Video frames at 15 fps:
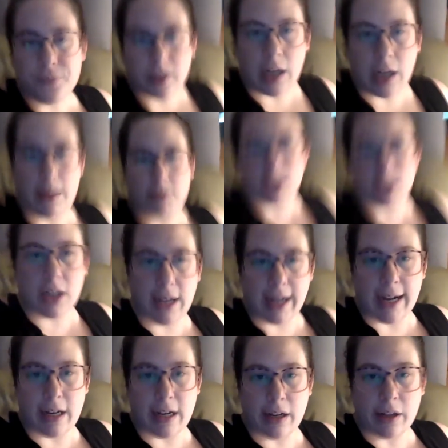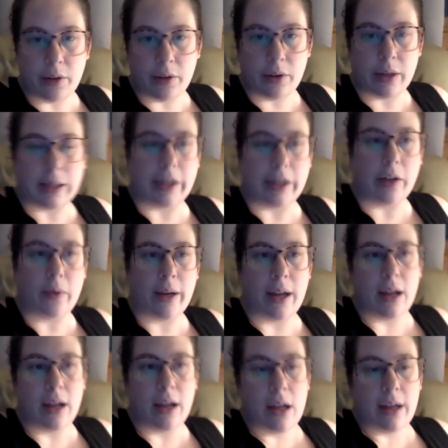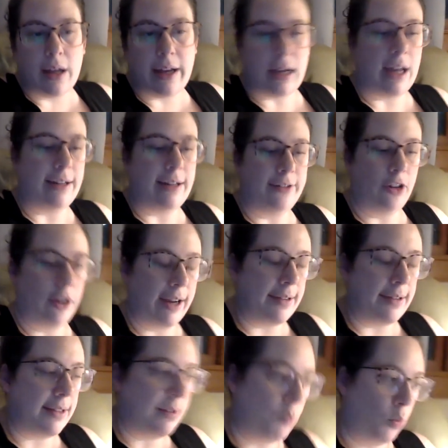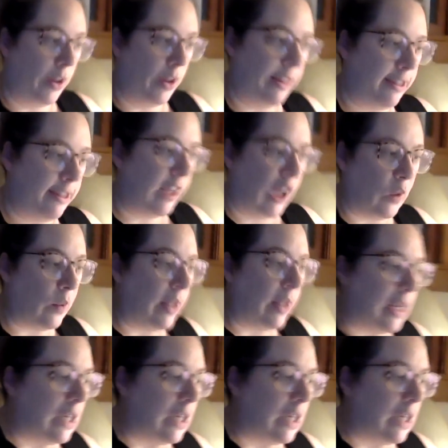and I'm just going to kind of go through and look at them with you.